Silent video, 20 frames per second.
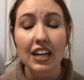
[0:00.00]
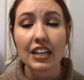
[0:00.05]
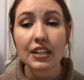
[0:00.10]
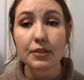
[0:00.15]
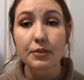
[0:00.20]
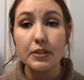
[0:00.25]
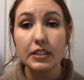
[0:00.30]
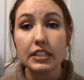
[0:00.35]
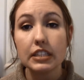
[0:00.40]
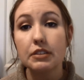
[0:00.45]
I
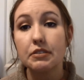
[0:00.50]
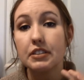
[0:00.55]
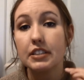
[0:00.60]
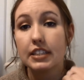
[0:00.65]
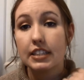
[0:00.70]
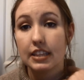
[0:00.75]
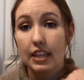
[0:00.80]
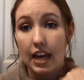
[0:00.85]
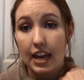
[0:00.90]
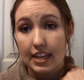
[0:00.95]
really,
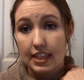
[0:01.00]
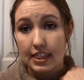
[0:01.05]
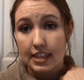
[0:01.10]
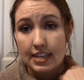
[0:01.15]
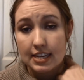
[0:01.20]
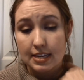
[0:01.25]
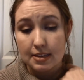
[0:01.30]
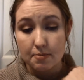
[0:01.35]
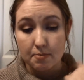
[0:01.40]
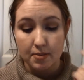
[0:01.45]
really like
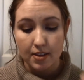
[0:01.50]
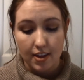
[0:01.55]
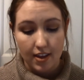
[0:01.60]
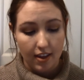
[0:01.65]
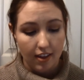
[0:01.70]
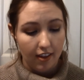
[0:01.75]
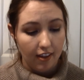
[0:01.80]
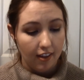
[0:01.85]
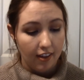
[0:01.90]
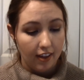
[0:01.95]
them.
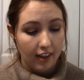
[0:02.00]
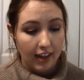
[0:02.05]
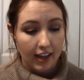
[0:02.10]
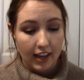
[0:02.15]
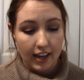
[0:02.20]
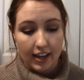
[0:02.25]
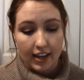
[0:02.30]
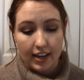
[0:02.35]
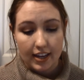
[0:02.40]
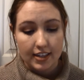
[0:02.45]

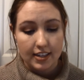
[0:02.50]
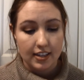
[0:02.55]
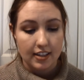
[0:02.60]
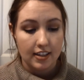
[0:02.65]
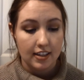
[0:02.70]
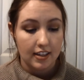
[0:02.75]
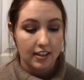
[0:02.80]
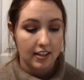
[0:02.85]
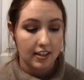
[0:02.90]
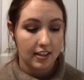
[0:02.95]
And
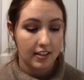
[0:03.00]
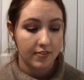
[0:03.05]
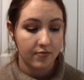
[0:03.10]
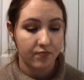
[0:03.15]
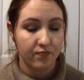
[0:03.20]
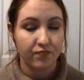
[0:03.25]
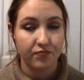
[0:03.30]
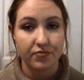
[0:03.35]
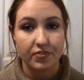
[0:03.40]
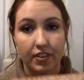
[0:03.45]

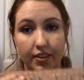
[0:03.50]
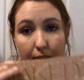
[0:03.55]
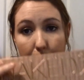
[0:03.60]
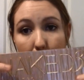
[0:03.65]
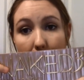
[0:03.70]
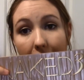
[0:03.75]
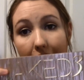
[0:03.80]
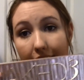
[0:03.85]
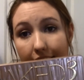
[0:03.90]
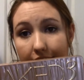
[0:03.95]
the
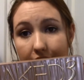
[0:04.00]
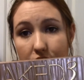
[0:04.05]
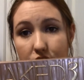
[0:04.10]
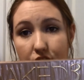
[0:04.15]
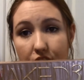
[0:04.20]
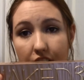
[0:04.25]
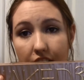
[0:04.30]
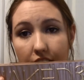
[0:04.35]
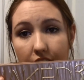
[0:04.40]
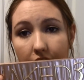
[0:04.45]

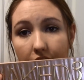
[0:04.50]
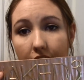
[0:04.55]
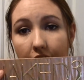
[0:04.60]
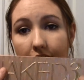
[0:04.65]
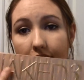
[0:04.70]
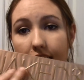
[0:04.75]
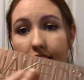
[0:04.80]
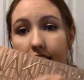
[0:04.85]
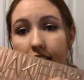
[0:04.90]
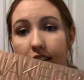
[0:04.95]
packaging,
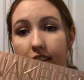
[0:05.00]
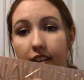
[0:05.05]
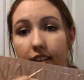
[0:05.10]
like,